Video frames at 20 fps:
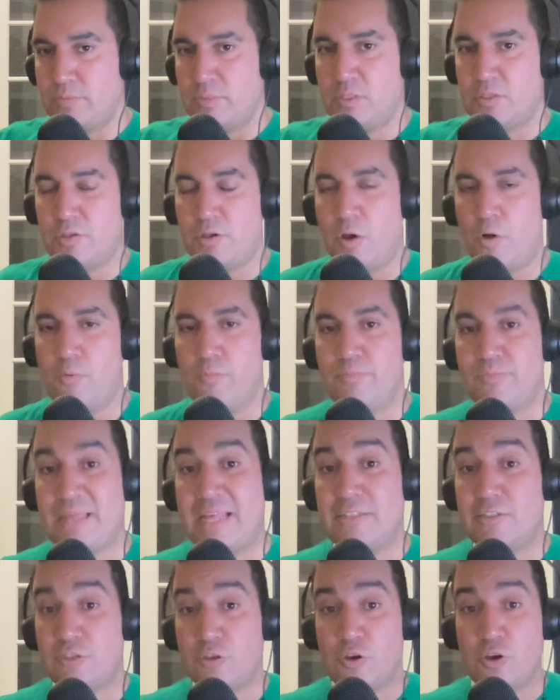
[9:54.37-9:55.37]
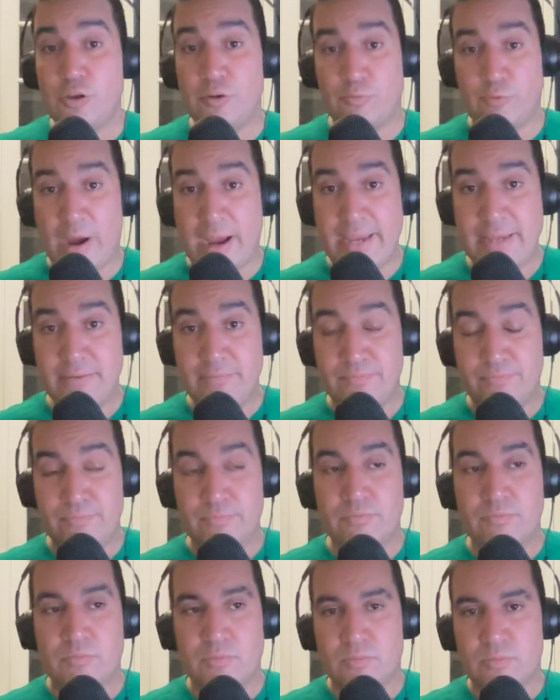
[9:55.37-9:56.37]
So that's good, right?
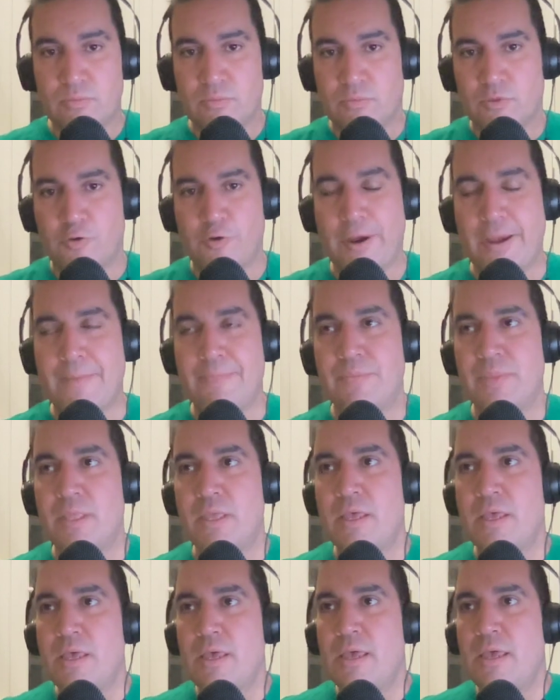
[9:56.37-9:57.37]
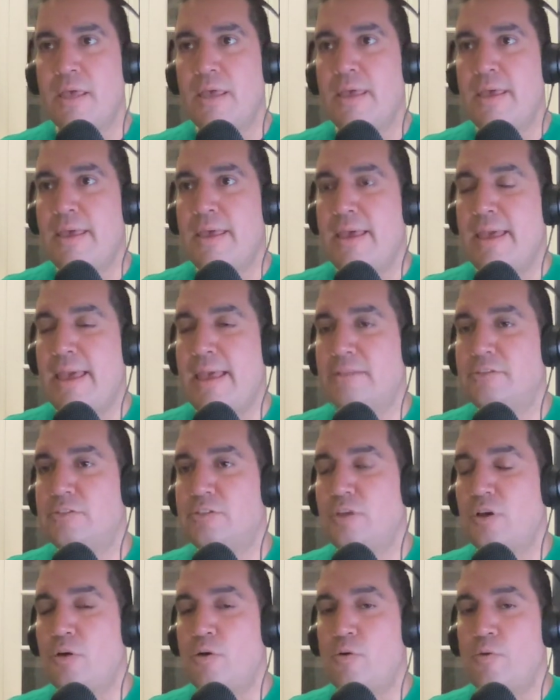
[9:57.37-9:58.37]
Great. And
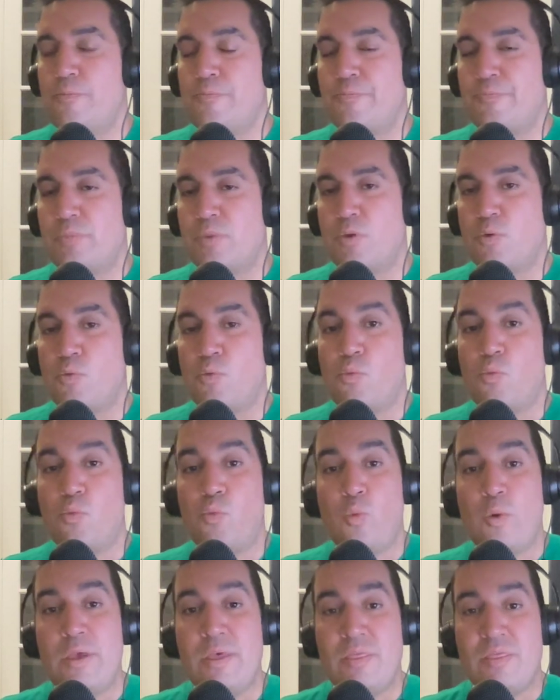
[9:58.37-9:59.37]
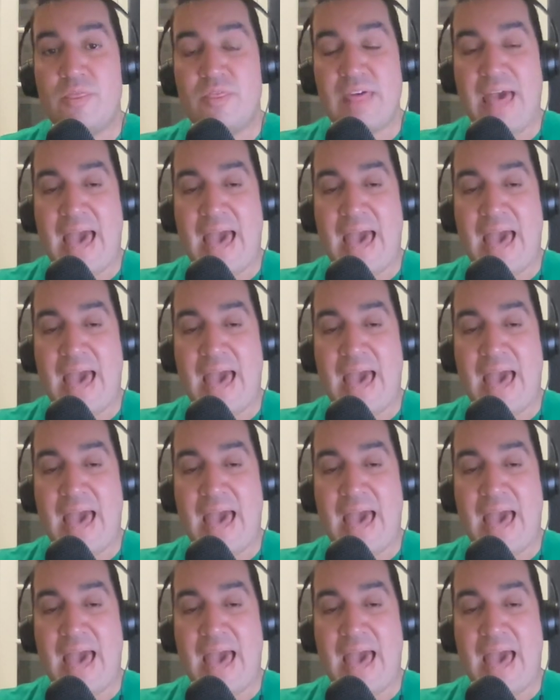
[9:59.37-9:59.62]
so with